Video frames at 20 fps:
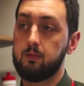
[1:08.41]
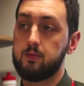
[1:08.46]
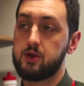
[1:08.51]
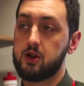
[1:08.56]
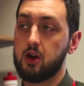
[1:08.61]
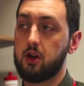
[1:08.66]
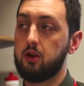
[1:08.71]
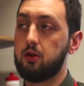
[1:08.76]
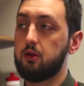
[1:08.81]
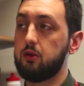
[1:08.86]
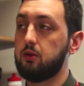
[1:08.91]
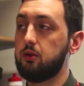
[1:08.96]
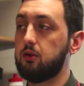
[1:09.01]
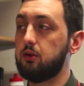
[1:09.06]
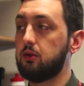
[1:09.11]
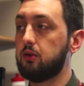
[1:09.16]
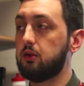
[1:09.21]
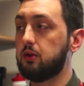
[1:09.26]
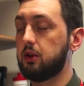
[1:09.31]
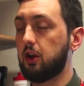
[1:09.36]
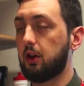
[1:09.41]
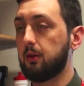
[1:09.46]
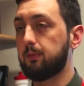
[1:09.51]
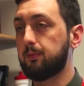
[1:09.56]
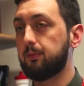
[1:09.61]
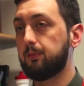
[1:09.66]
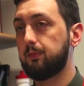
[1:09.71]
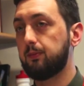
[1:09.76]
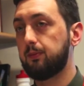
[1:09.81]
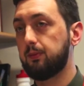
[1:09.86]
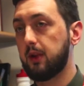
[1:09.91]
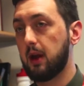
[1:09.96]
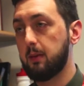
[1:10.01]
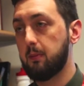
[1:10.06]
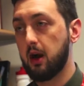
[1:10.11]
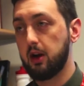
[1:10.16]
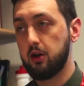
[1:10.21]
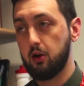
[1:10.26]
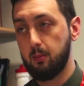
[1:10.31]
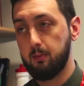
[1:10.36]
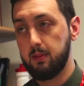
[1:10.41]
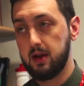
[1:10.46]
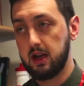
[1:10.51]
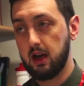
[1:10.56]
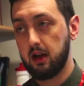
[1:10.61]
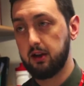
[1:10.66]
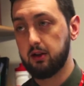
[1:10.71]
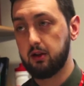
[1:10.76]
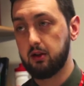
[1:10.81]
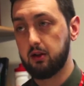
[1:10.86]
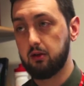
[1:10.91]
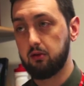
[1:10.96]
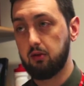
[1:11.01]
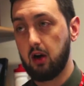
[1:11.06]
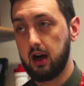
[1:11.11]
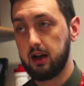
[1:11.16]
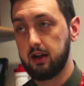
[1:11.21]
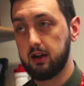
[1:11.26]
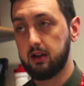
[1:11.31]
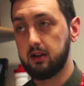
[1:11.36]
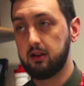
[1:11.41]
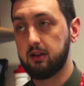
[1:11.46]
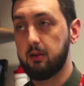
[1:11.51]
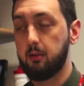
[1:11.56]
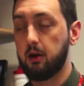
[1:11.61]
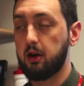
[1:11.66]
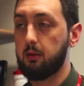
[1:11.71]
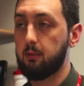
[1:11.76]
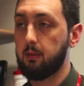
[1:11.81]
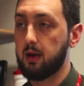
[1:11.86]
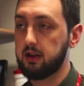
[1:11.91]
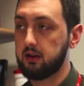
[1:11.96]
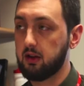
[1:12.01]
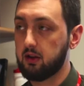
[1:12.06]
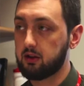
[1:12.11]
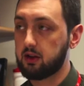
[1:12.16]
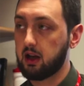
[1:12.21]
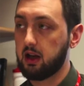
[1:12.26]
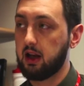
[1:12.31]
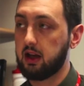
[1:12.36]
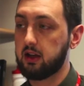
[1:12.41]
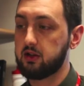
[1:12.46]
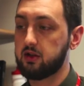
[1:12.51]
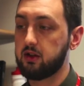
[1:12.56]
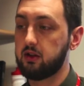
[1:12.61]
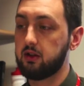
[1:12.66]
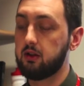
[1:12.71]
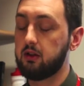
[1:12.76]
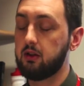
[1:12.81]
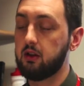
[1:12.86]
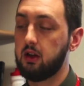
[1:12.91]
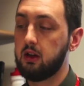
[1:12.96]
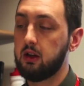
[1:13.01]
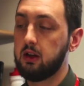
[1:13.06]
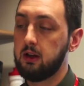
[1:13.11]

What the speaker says: So, they might not meet other riders, they might not make those connections.